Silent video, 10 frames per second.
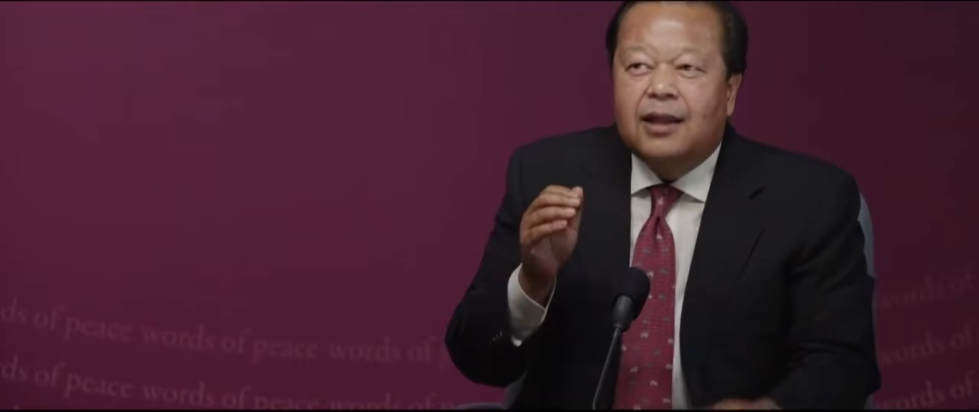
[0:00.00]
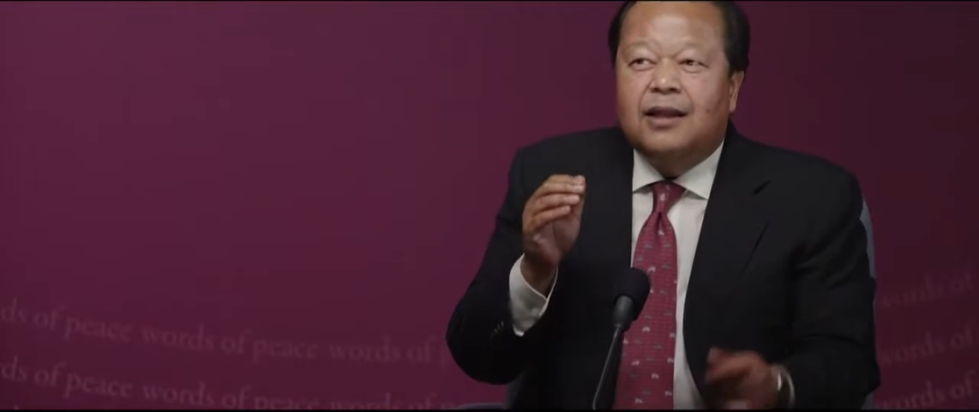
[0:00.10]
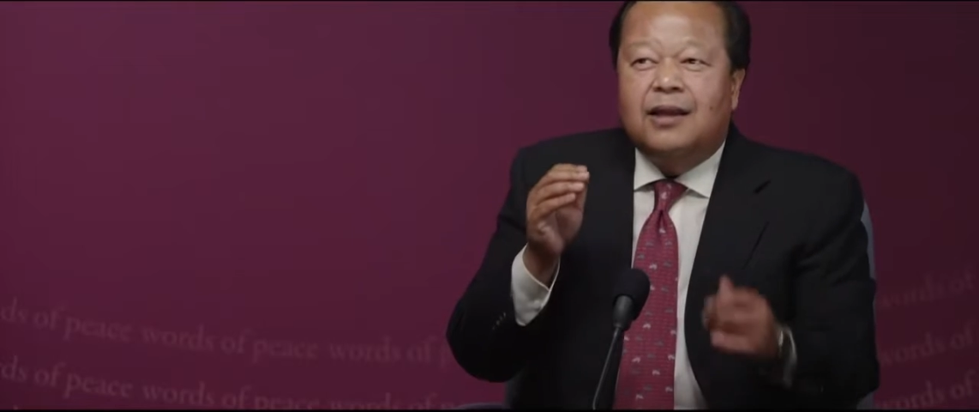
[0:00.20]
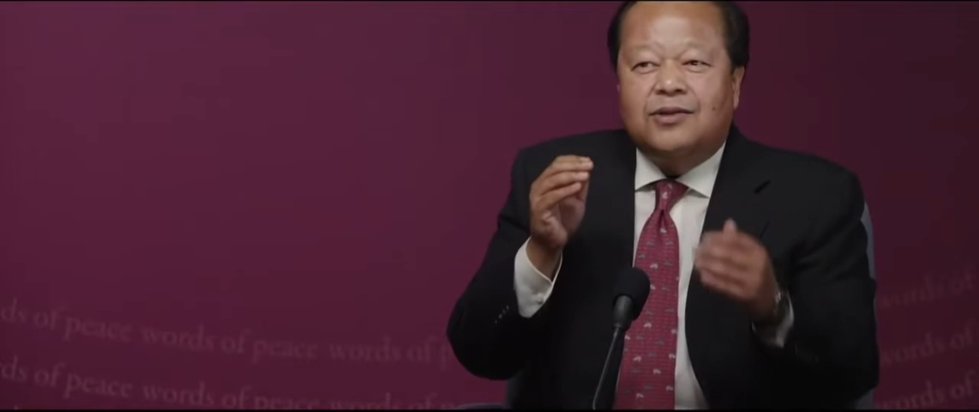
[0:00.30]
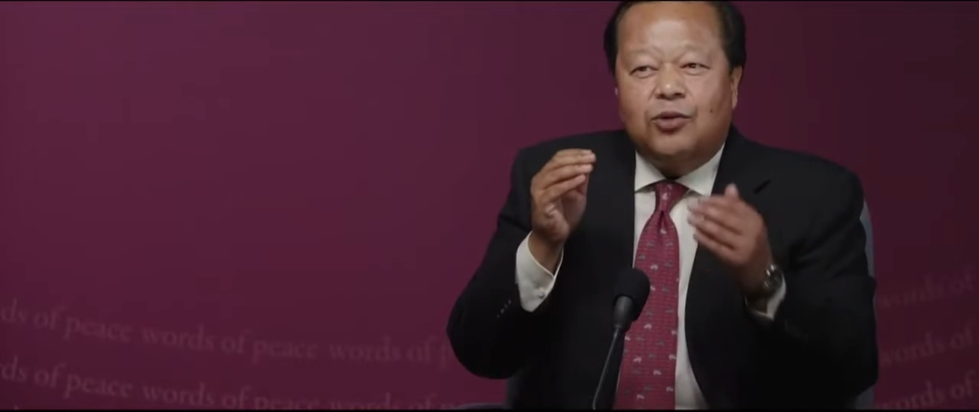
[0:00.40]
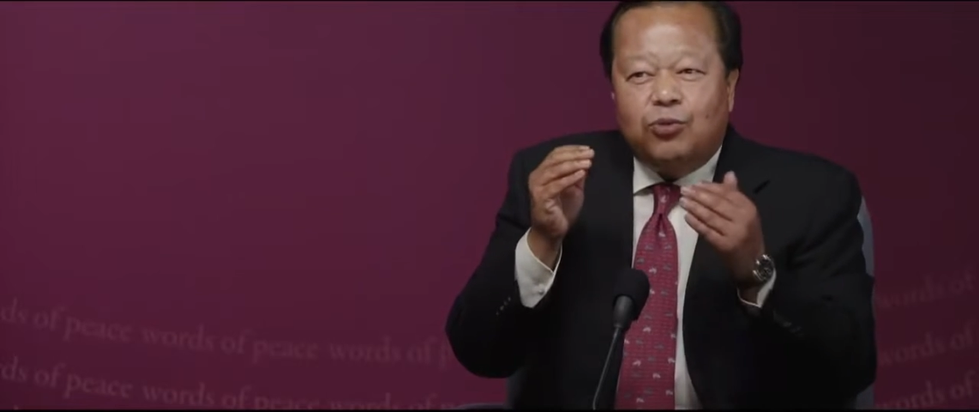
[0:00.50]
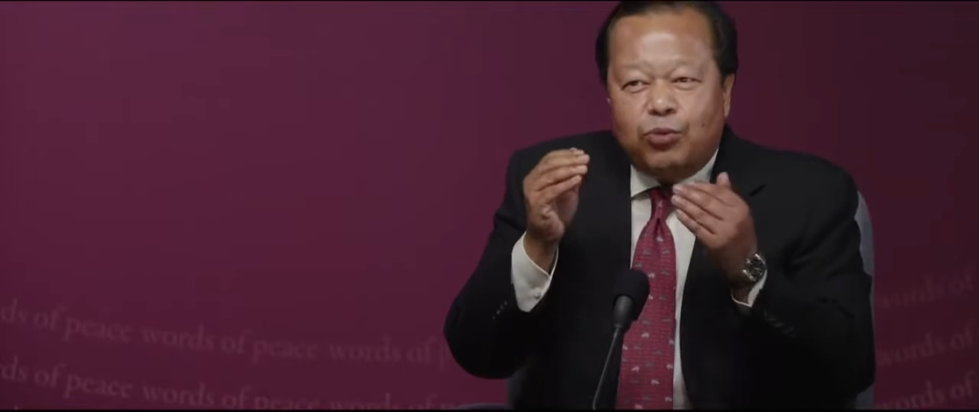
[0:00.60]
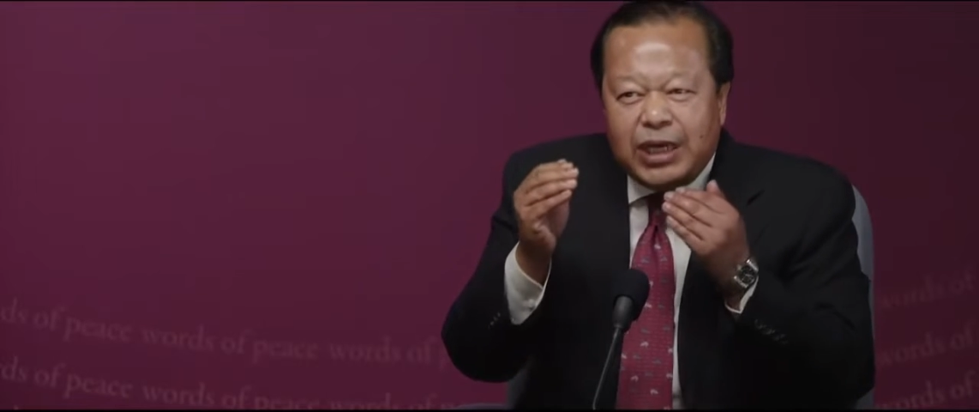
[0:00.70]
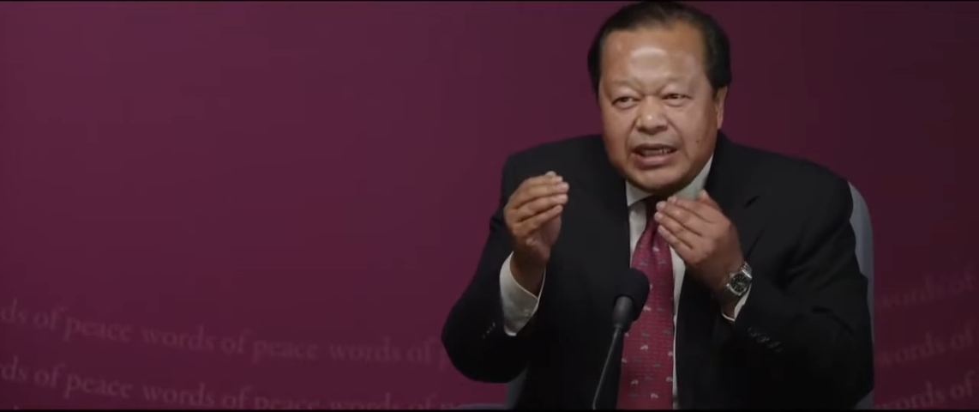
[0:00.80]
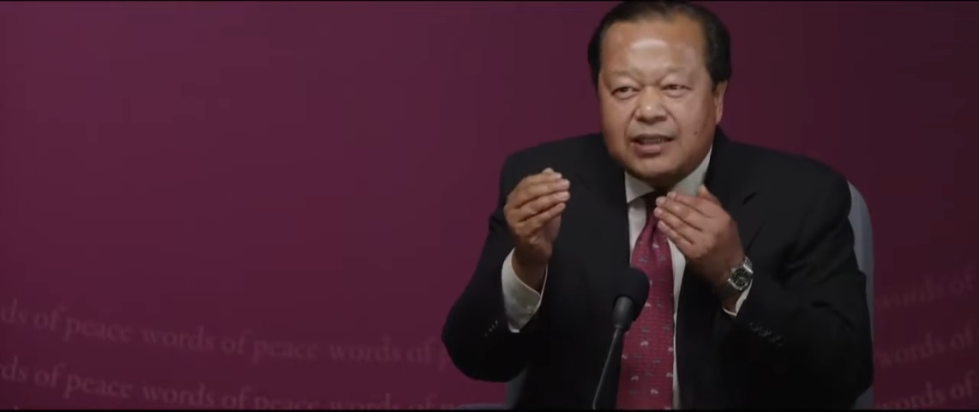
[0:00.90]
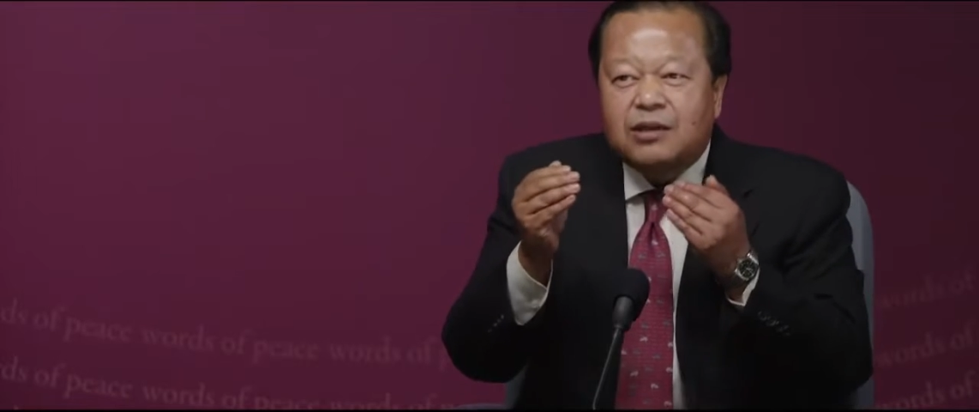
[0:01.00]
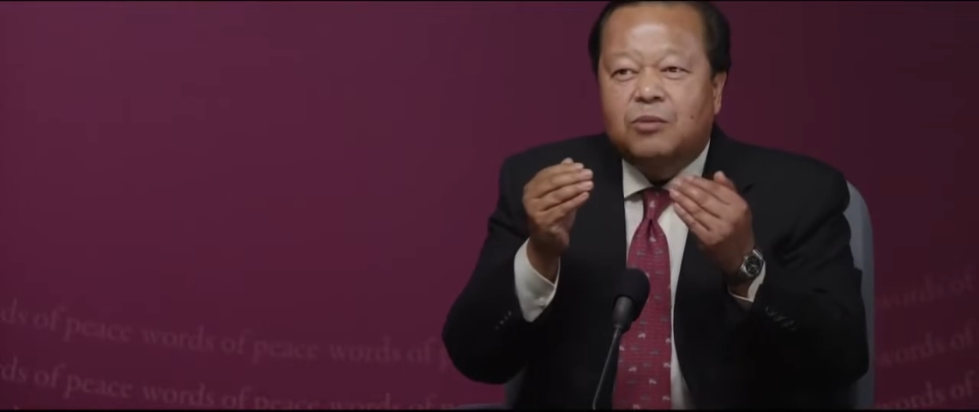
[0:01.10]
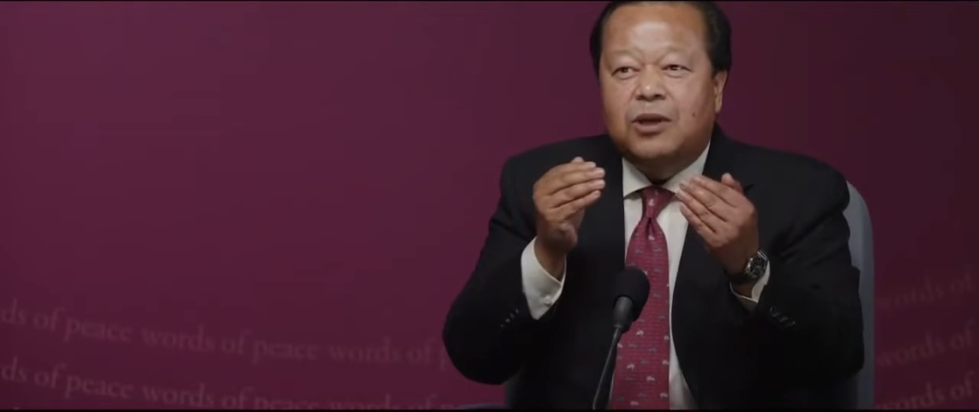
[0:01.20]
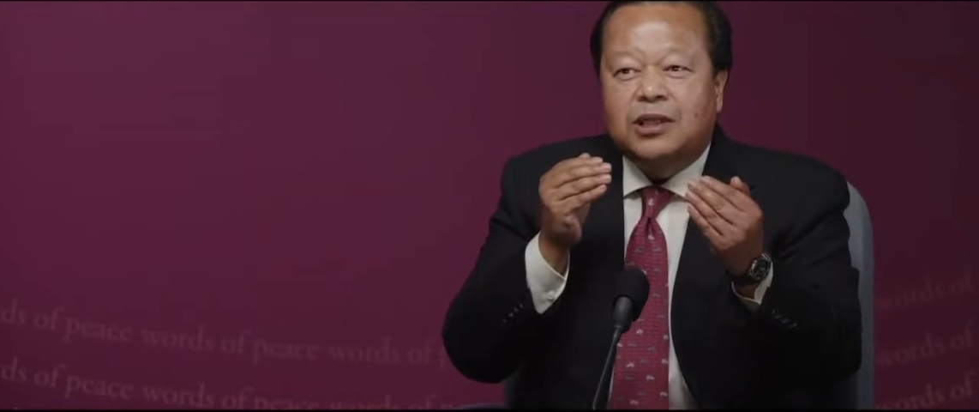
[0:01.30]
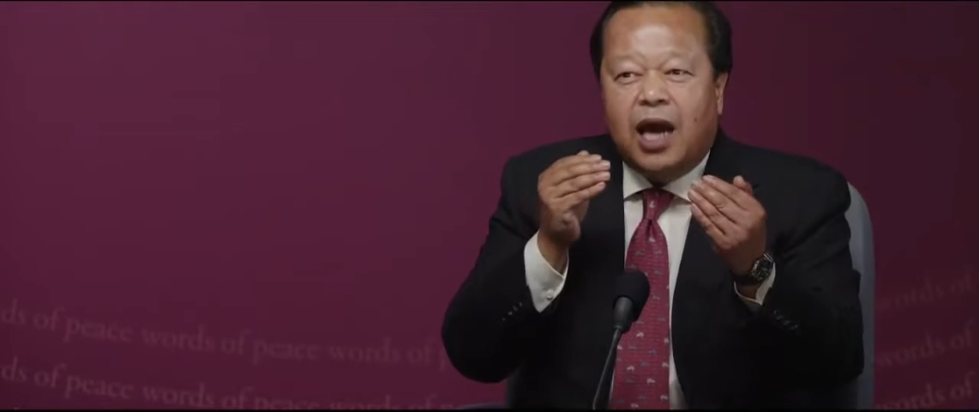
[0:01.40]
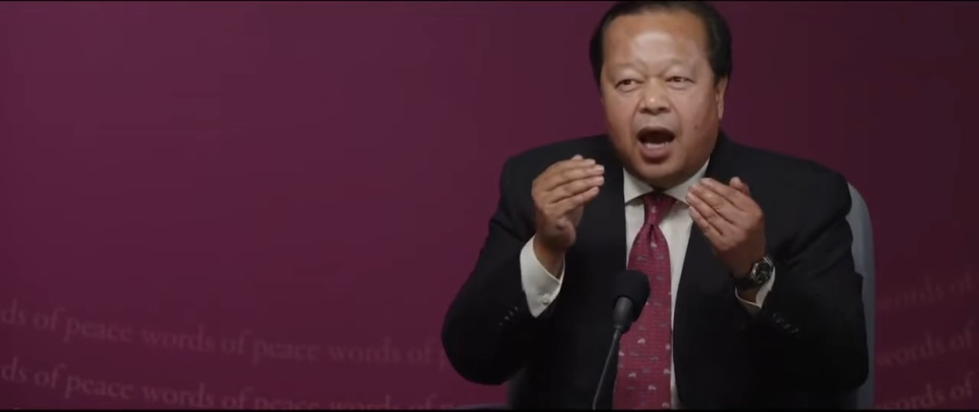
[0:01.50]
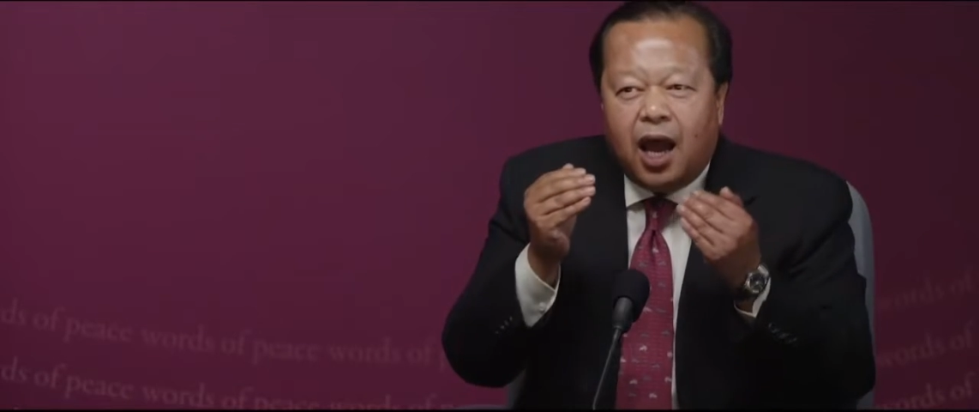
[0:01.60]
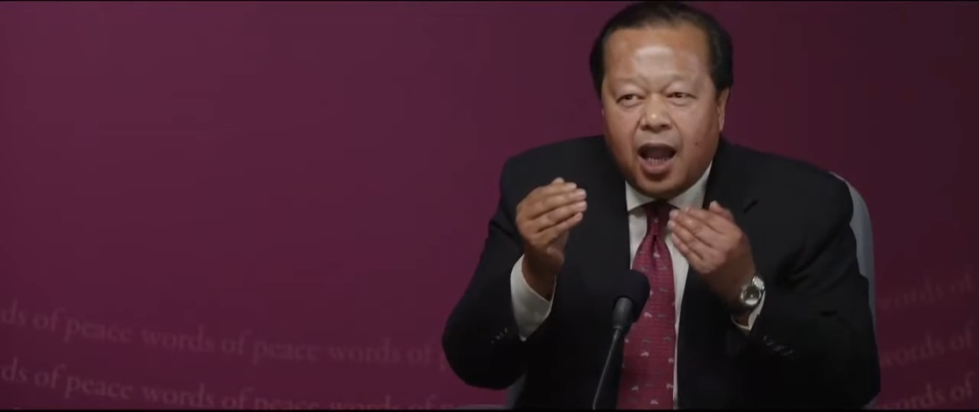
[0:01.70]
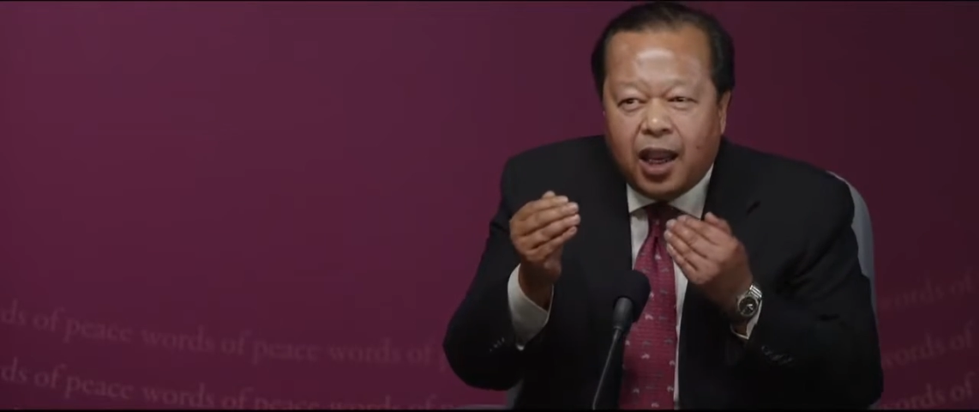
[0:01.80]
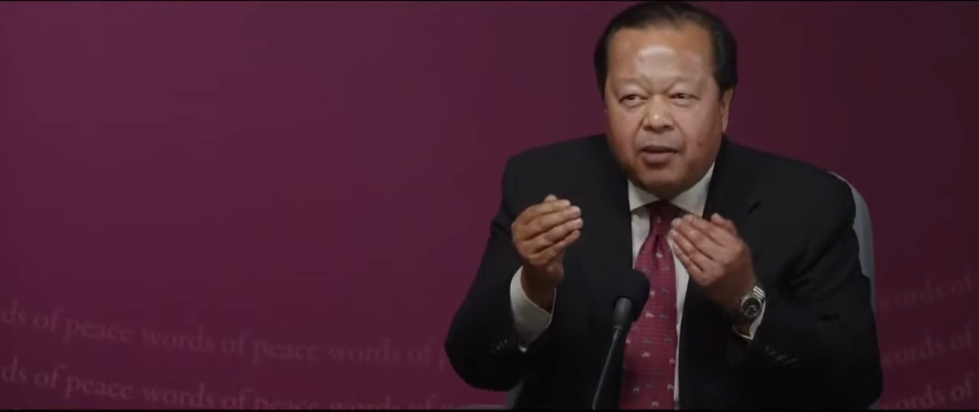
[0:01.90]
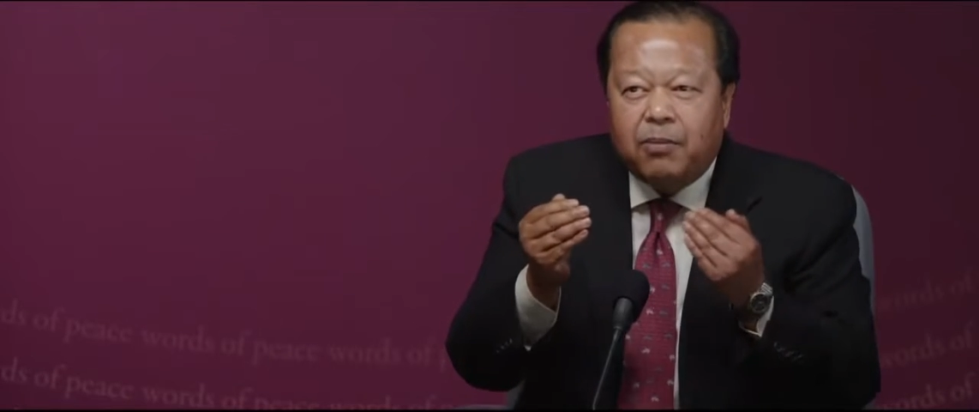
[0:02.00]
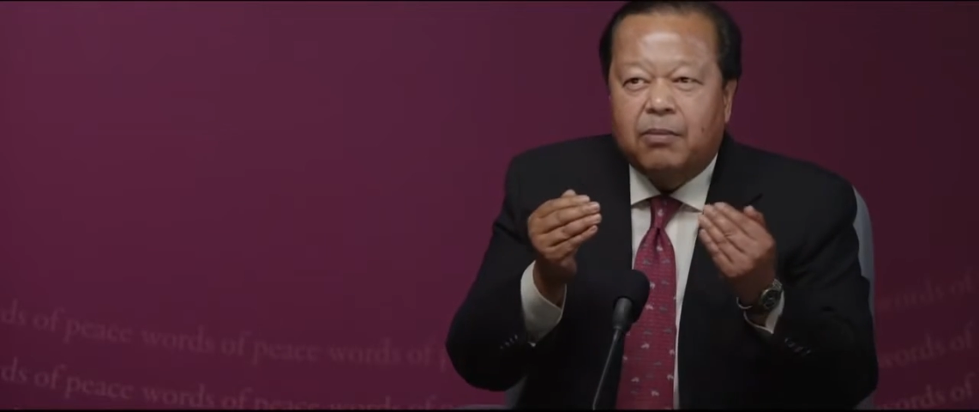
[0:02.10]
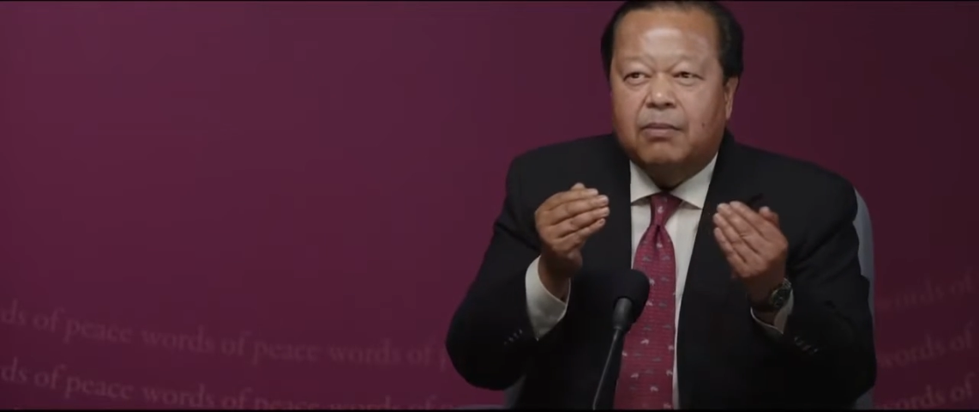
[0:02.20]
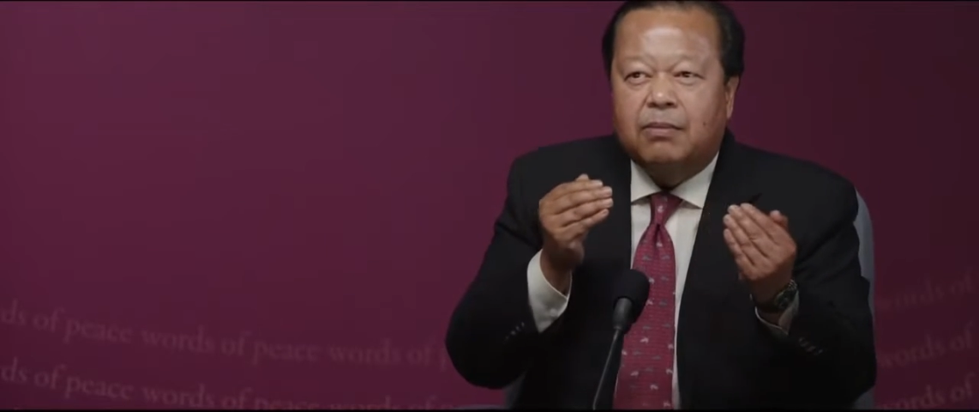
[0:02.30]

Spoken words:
There's a reasonable time.